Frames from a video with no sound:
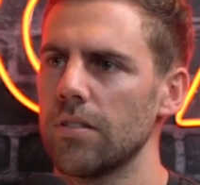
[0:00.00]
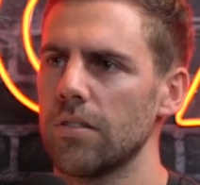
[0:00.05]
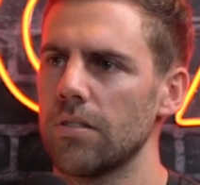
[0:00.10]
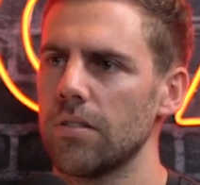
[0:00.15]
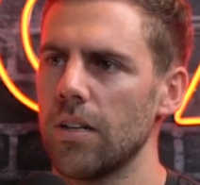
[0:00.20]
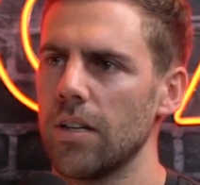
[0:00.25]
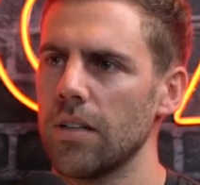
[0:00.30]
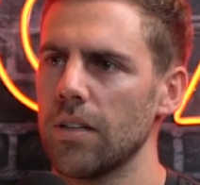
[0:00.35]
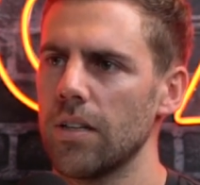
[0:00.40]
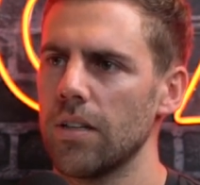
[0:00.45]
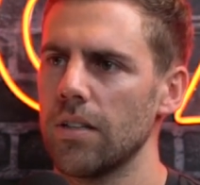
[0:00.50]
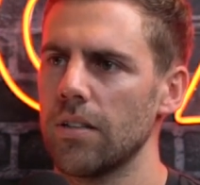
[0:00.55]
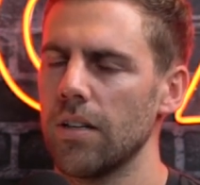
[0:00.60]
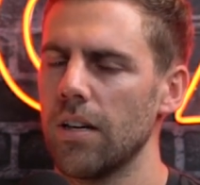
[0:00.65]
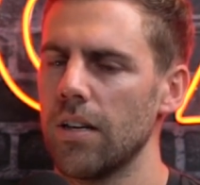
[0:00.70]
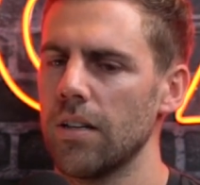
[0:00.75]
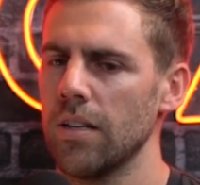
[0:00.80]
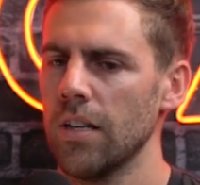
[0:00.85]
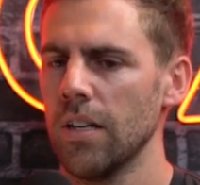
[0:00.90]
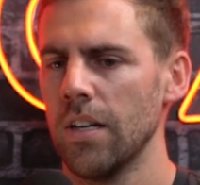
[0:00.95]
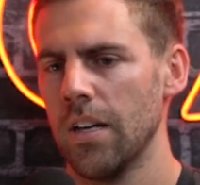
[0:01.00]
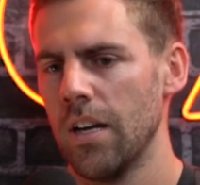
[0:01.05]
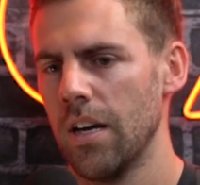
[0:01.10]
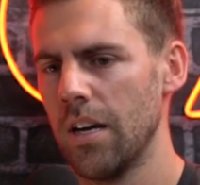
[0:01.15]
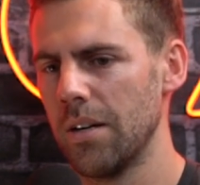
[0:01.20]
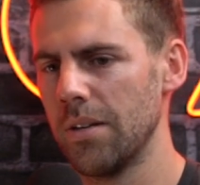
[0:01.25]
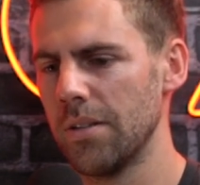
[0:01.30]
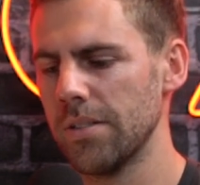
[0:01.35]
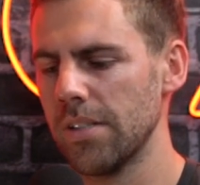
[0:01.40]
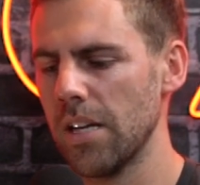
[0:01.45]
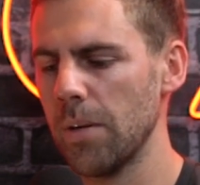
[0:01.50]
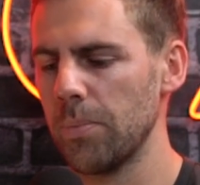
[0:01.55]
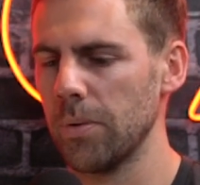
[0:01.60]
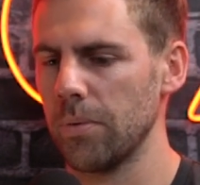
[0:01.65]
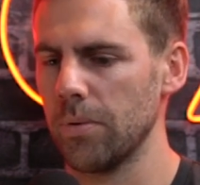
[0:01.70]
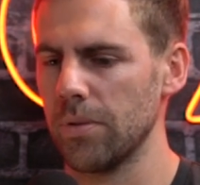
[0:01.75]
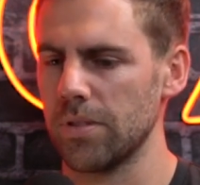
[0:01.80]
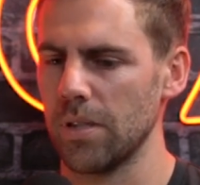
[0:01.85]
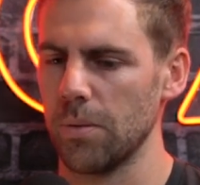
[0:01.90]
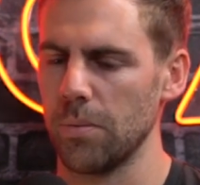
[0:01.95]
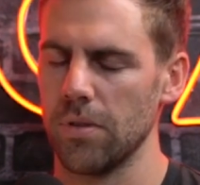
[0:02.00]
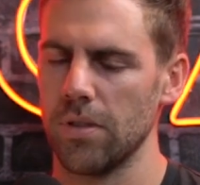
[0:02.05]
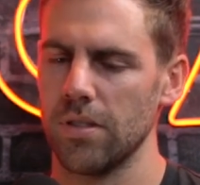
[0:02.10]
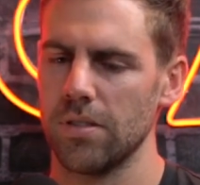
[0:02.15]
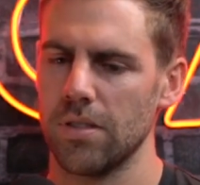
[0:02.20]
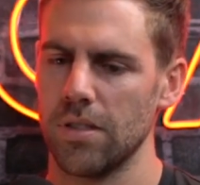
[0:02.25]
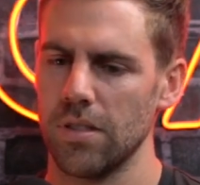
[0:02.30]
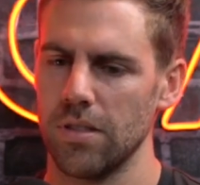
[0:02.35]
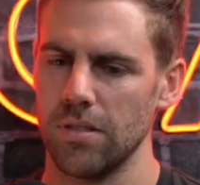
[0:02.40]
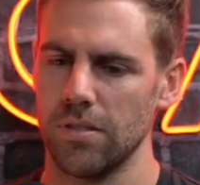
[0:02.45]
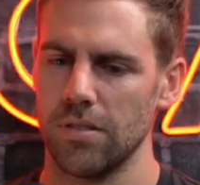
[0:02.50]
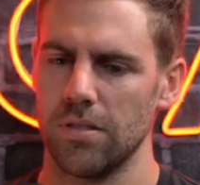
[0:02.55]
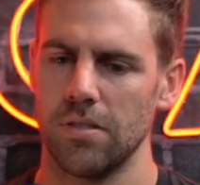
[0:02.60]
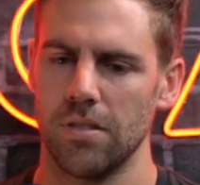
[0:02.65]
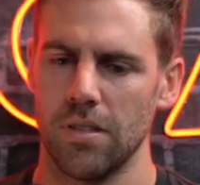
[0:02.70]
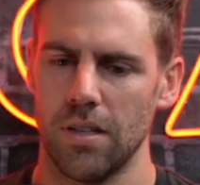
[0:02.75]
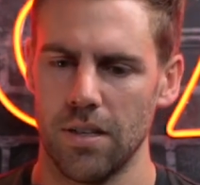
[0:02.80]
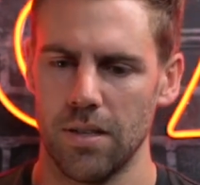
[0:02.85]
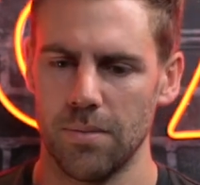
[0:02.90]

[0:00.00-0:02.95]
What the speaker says: try and get it done. I was happy with some of the skills.